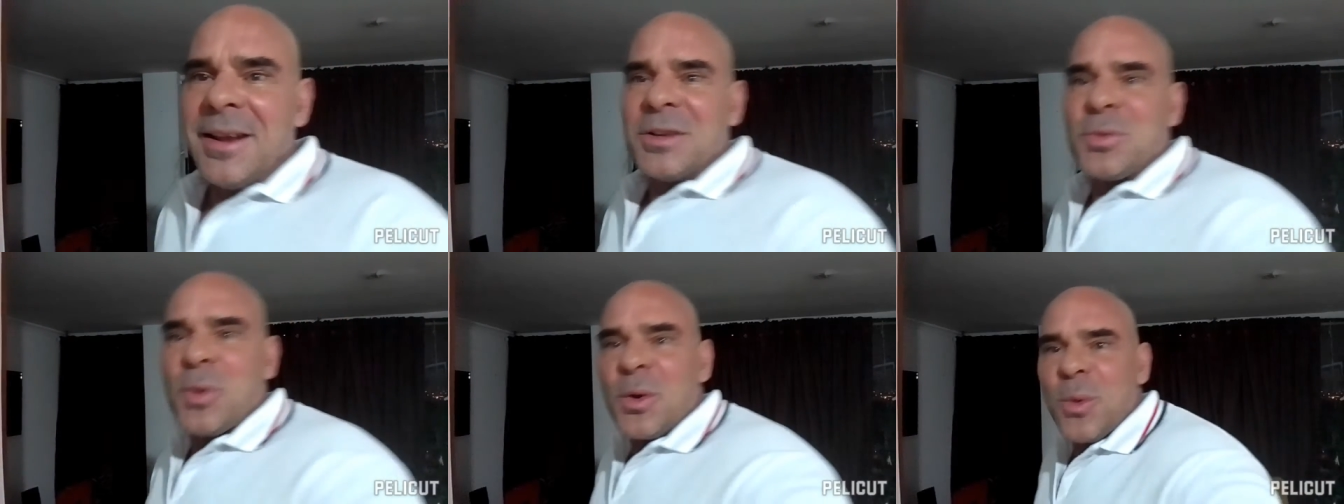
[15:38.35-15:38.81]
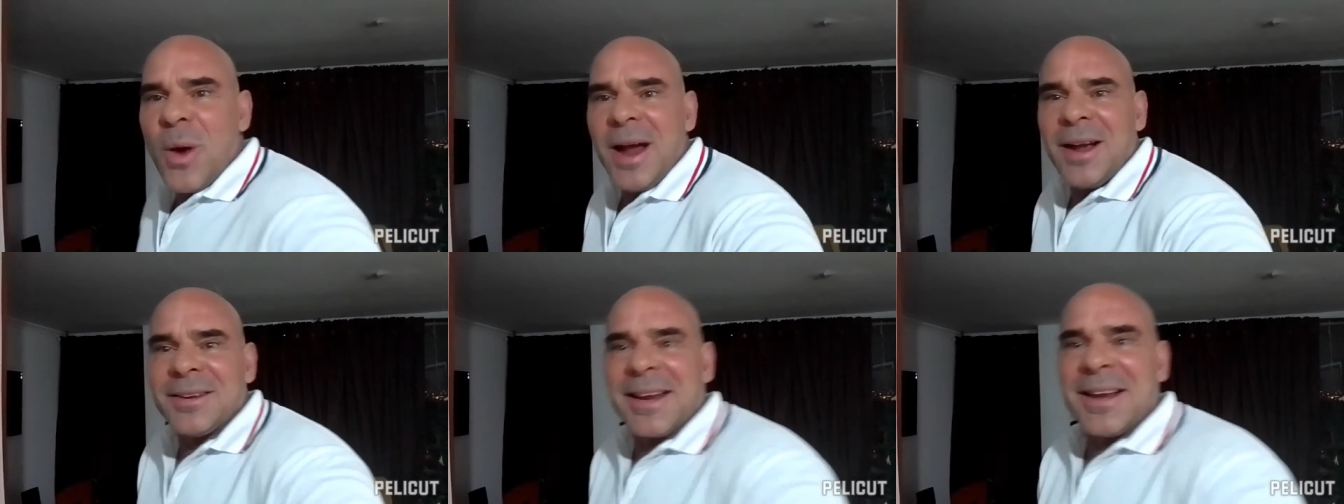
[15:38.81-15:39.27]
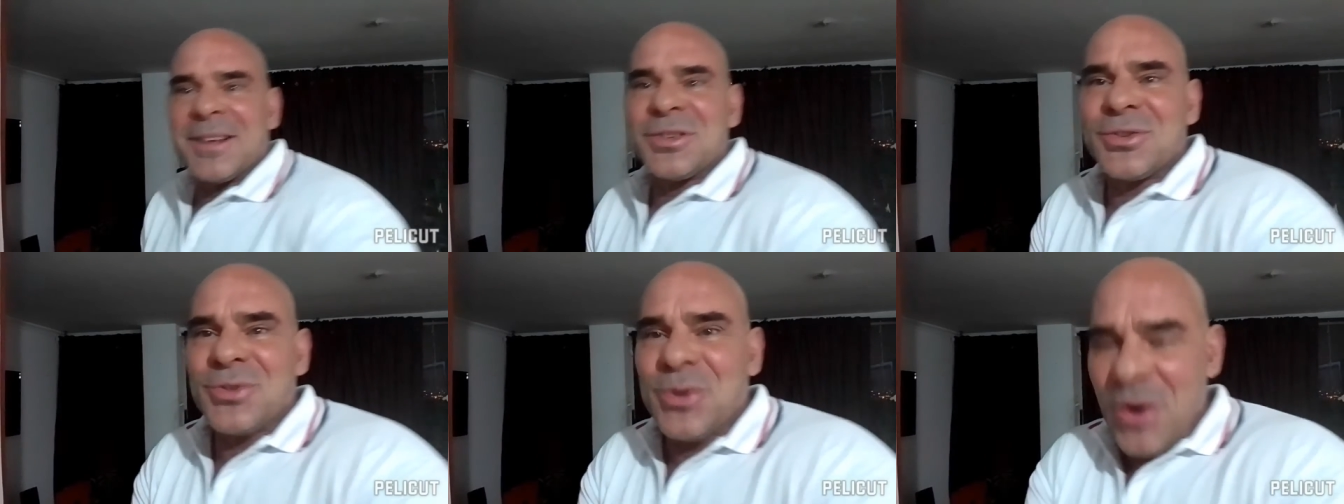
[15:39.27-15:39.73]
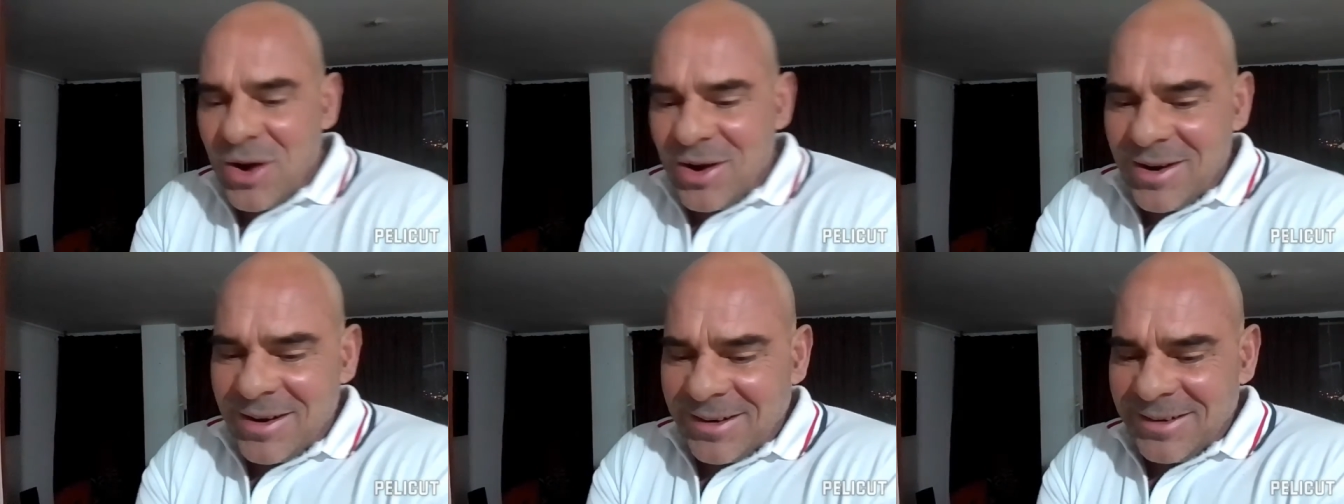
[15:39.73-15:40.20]
It's worthwhile to get
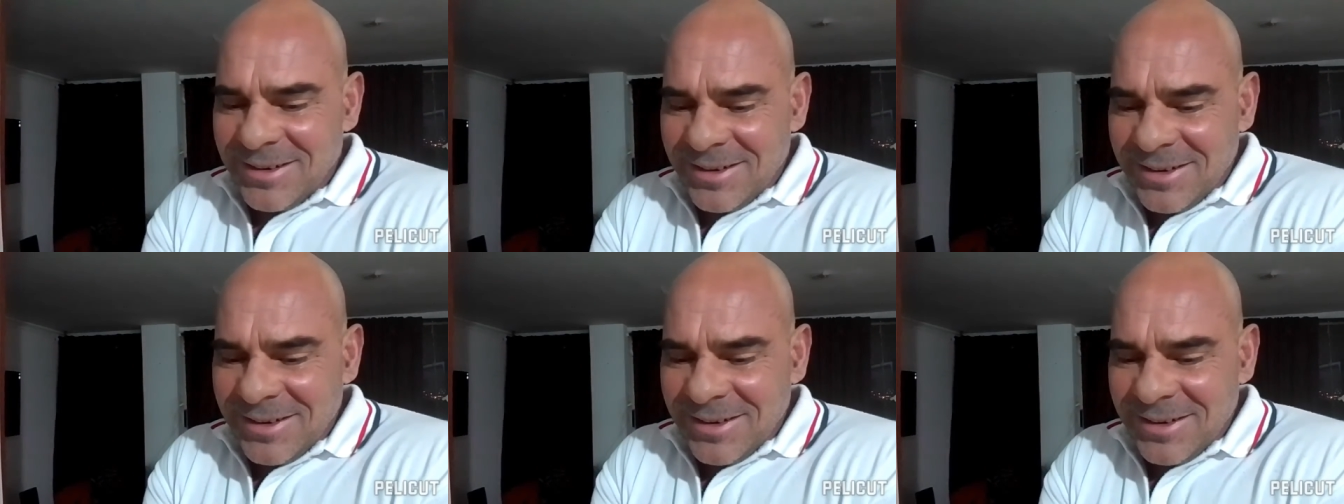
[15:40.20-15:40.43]
strong.